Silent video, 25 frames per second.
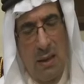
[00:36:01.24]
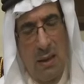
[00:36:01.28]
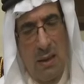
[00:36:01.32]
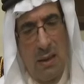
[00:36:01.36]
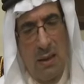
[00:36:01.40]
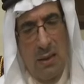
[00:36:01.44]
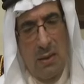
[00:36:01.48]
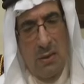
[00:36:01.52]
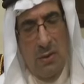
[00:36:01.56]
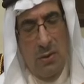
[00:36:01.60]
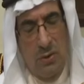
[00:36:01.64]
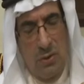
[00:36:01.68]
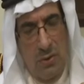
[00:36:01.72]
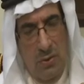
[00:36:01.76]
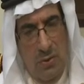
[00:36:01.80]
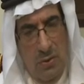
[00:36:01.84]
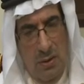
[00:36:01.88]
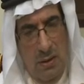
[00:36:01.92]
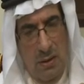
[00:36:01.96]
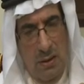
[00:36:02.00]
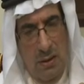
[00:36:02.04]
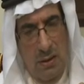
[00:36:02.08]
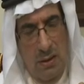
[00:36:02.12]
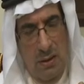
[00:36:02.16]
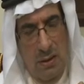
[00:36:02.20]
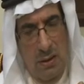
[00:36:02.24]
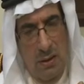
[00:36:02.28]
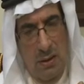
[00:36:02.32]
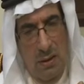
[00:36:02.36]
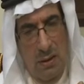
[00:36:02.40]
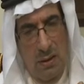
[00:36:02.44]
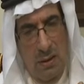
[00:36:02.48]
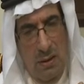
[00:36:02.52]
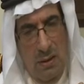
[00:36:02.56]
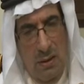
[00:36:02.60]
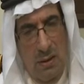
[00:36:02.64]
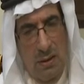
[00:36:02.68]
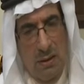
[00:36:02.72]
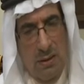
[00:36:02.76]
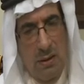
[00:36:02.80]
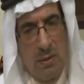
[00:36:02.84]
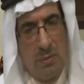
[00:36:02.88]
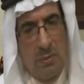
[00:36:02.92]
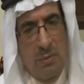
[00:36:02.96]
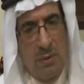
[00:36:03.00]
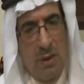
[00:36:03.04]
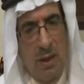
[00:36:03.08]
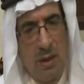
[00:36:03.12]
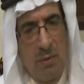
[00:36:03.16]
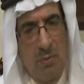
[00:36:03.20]
story, and
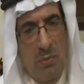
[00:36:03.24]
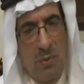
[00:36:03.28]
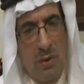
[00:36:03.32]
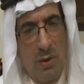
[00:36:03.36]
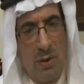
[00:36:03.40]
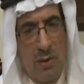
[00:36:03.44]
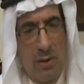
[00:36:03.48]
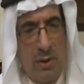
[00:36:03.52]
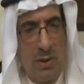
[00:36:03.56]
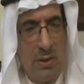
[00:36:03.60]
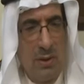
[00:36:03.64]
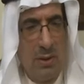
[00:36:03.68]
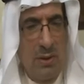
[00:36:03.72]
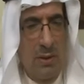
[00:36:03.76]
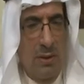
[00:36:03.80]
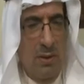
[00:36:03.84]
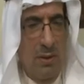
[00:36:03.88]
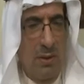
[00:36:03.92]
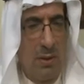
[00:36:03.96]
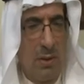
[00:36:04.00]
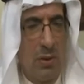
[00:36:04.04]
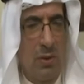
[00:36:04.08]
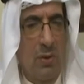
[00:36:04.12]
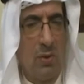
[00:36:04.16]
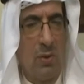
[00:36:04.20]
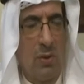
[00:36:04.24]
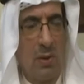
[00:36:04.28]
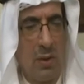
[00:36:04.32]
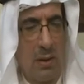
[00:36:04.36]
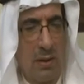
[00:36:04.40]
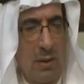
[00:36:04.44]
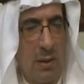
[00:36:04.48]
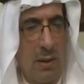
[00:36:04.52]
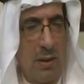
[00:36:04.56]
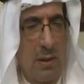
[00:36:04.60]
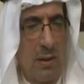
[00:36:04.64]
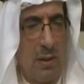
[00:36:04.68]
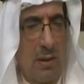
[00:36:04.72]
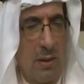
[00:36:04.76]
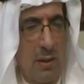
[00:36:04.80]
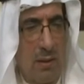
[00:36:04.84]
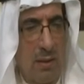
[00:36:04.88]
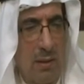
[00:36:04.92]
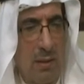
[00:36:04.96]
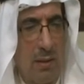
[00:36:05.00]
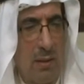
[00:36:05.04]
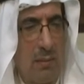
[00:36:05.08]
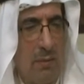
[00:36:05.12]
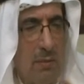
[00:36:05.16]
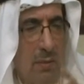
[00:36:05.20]
sometimes when I just recall it,
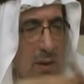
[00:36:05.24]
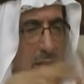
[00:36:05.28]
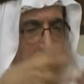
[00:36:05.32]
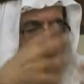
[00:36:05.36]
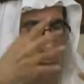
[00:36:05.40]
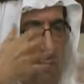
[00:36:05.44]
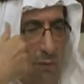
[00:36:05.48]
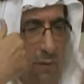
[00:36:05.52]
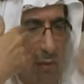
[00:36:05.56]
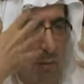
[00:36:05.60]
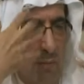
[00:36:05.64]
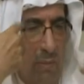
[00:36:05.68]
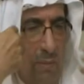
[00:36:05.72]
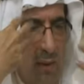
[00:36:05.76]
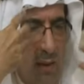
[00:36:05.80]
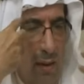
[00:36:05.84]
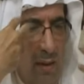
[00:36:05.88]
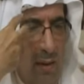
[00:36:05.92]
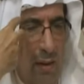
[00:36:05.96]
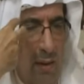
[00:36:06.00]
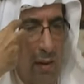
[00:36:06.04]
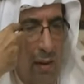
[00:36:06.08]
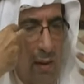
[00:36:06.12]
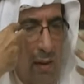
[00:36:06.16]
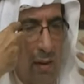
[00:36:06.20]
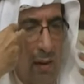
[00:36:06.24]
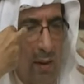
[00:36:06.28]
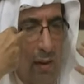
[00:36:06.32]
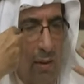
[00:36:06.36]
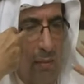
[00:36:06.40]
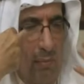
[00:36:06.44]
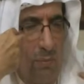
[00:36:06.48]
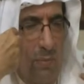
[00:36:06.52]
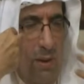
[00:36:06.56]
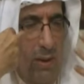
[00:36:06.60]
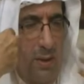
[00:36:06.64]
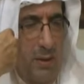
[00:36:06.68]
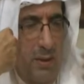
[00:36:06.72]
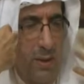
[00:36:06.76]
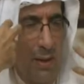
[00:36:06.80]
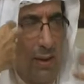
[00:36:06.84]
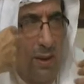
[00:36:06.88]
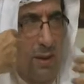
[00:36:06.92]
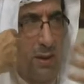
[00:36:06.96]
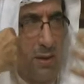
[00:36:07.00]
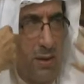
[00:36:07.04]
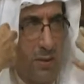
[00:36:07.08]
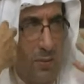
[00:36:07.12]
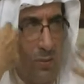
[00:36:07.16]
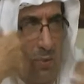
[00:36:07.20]
I feel my
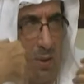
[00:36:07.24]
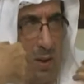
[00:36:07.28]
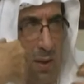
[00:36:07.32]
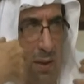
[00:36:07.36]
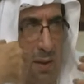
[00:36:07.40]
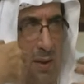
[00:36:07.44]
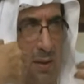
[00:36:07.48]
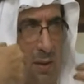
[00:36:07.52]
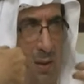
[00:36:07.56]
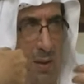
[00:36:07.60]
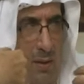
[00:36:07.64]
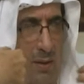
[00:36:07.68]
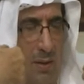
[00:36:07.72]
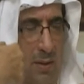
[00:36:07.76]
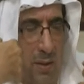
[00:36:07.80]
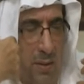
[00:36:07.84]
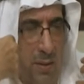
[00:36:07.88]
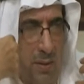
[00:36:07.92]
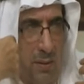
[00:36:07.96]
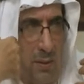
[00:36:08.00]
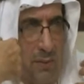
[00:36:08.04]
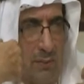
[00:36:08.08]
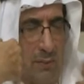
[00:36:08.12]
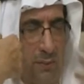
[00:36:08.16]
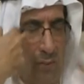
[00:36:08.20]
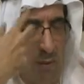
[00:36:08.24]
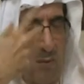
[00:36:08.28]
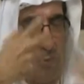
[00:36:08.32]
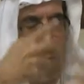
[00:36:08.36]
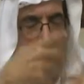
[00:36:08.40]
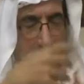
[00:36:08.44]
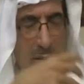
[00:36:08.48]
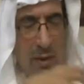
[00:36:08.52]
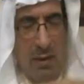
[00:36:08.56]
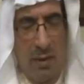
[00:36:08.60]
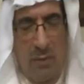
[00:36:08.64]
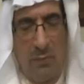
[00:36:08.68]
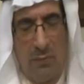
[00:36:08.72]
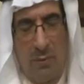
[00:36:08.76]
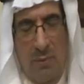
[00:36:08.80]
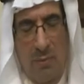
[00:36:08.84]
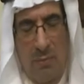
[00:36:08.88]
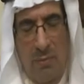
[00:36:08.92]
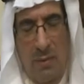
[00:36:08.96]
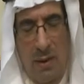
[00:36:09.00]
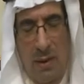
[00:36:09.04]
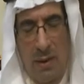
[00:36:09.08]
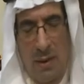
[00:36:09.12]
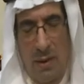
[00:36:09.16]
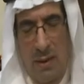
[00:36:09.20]
tears well from
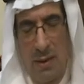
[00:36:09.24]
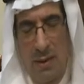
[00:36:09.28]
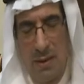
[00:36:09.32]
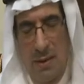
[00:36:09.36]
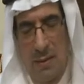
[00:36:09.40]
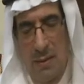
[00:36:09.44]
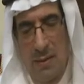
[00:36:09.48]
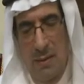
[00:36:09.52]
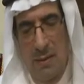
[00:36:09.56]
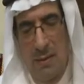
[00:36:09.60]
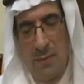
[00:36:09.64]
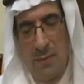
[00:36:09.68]
my eyes.